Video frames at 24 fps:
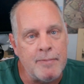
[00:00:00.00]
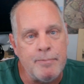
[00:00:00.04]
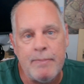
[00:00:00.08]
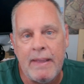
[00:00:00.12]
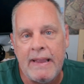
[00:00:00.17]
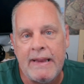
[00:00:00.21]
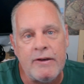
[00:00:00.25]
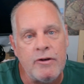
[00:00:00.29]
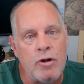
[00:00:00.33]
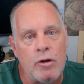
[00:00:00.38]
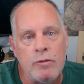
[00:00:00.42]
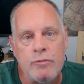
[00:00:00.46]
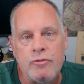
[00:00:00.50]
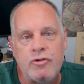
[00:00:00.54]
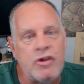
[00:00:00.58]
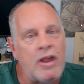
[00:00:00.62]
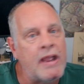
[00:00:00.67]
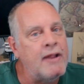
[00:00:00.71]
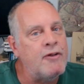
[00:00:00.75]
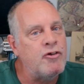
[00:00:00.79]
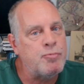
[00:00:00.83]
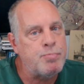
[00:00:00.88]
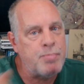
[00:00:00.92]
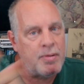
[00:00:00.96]
made no
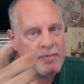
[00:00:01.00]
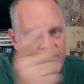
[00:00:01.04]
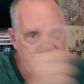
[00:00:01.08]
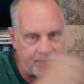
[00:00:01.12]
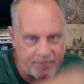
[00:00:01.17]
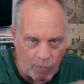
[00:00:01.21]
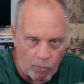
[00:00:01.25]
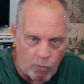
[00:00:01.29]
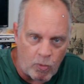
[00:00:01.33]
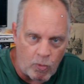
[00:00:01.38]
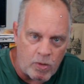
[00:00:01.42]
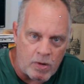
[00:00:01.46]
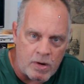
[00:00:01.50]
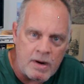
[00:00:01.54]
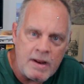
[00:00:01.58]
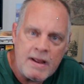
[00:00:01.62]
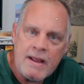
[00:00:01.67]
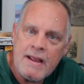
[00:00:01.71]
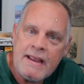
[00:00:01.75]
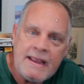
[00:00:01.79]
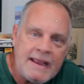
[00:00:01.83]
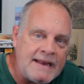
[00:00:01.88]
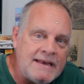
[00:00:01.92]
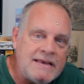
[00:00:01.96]
change before,
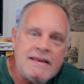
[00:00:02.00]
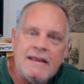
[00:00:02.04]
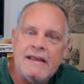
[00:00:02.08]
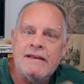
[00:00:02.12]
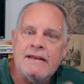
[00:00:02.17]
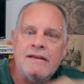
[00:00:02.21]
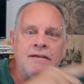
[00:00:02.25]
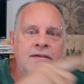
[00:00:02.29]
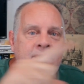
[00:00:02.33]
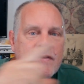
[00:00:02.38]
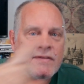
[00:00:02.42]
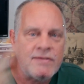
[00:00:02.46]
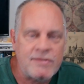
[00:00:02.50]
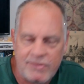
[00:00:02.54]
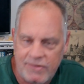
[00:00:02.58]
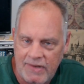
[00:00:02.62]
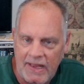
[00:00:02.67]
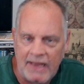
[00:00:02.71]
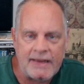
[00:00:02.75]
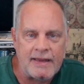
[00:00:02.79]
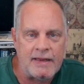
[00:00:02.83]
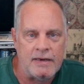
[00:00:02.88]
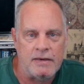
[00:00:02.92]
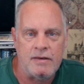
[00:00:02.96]
he didn't the
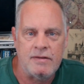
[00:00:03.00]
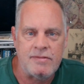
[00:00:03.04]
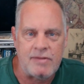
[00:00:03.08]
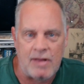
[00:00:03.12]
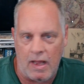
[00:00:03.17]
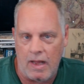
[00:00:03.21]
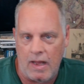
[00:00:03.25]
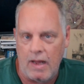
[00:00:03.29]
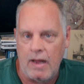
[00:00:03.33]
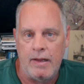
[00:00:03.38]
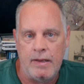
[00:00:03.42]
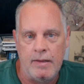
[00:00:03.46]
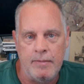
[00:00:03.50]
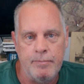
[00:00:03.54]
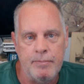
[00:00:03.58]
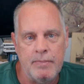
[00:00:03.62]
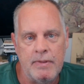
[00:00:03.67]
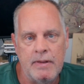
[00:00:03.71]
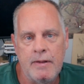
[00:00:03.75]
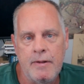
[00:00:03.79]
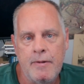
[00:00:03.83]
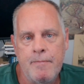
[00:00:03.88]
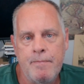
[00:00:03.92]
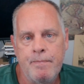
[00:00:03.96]
second time.
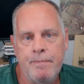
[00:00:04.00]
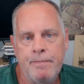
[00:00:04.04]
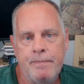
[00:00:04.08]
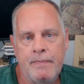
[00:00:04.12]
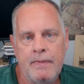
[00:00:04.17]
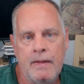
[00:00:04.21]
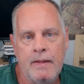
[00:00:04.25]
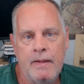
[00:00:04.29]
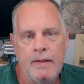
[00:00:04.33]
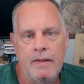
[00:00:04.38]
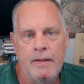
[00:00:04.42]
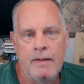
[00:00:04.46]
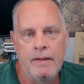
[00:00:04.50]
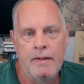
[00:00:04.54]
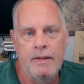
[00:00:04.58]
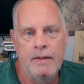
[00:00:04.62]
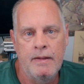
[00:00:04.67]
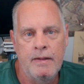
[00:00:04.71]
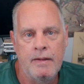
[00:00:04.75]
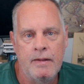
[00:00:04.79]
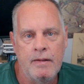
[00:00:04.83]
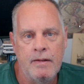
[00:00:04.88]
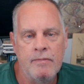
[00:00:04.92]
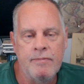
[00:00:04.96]

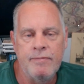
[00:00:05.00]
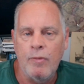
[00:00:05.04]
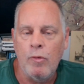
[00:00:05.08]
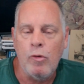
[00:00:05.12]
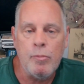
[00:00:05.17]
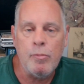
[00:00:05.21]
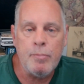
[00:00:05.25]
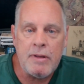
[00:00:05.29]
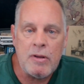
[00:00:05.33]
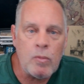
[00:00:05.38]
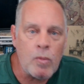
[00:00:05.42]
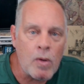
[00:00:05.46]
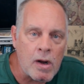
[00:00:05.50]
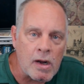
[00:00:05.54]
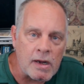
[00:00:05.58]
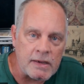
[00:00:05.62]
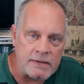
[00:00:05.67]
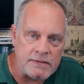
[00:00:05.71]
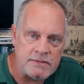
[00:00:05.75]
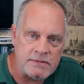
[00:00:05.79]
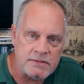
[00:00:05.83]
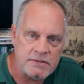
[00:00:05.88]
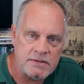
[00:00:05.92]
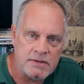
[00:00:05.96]
Fool me
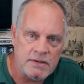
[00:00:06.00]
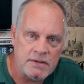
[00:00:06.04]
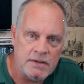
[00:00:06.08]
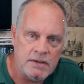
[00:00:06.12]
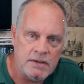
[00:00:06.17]
once.